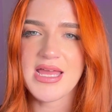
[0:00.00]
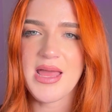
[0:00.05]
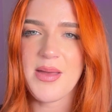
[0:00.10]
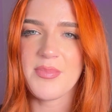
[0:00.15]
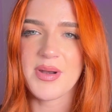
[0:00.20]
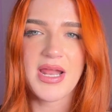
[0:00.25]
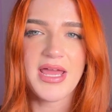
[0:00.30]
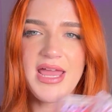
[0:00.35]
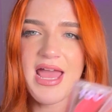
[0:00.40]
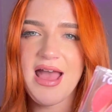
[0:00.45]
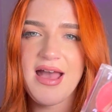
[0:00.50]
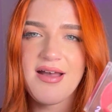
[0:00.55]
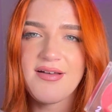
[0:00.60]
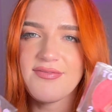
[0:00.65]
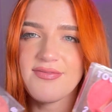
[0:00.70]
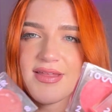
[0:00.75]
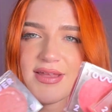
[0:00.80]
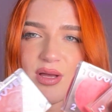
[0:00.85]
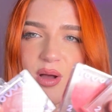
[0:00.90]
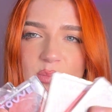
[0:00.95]
But I have
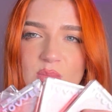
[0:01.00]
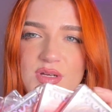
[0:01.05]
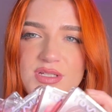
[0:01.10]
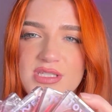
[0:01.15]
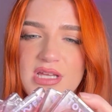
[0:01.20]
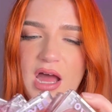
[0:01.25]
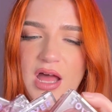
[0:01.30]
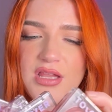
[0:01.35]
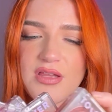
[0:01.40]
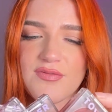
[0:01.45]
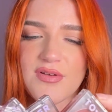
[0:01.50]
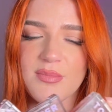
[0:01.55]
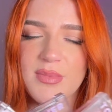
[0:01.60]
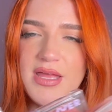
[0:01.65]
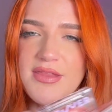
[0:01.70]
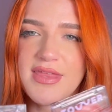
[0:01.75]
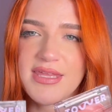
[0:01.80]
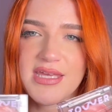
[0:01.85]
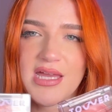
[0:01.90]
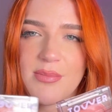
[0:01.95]
like almost all of them. I
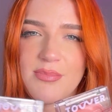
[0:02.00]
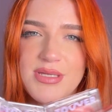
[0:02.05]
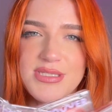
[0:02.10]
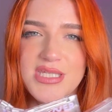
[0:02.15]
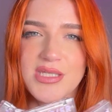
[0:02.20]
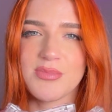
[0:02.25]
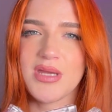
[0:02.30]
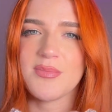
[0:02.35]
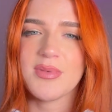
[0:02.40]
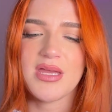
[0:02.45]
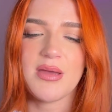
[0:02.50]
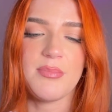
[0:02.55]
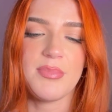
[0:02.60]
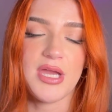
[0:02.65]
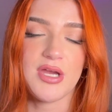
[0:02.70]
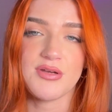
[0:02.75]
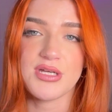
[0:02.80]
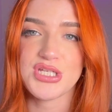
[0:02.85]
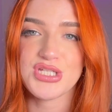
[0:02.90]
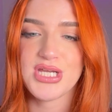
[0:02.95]
think I'm missing maybe a
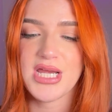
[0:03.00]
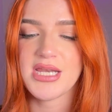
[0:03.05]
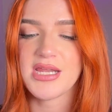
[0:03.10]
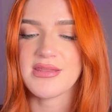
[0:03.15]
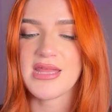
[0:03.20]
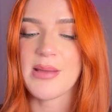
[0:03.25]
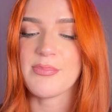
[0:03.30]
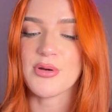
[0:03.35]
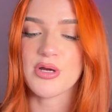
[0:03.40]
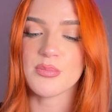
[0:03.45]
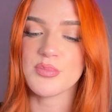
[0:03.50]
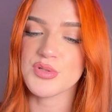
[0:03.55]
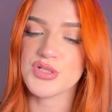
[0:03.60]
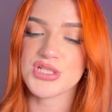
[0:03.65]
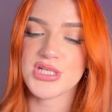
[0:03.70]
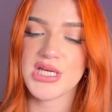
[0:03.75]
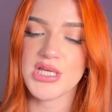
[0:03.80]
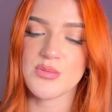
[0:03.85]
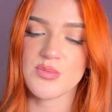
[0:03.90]
berry shade and that purple shade,